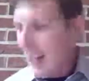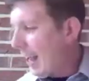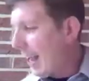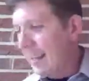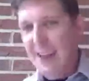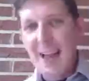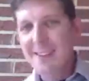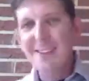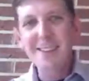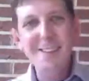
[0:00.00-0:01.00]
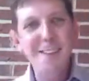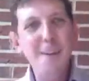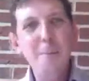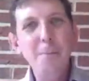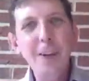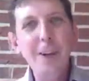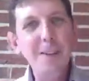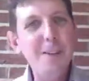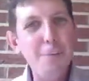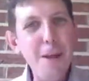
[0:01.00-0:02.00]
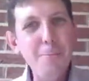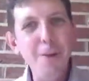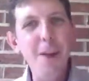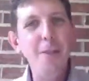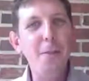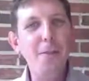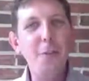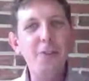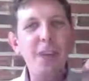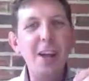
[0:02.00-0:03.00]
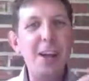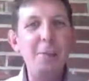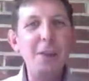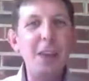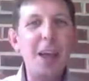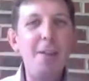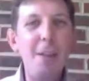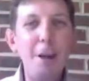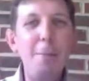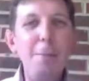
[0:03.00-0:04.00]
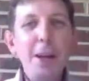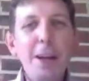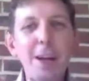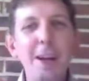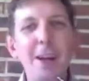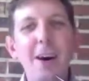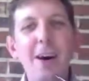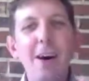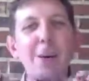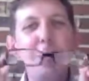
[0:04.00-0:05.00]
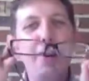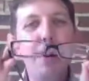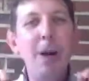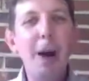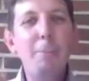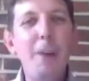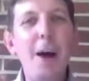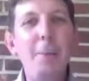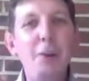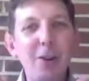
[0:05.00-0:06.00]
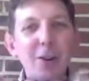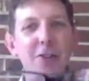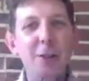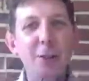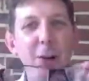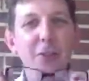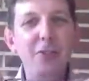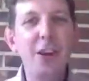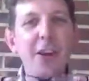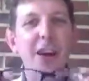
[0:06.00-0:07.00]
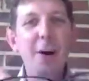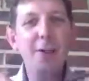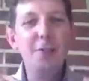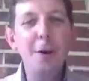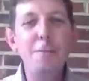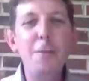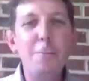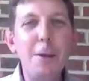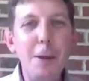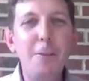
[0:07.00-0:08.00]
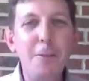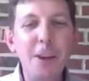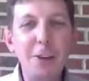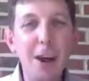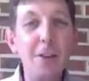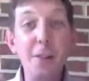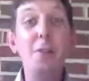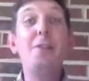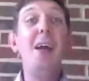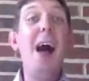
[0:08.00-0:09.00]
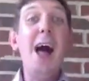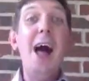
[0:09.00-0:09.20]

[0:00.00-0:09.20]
eyeglasses, to people on the first day. I mean, they made me a honorary optometrist, so I was helping the people figure out and then say,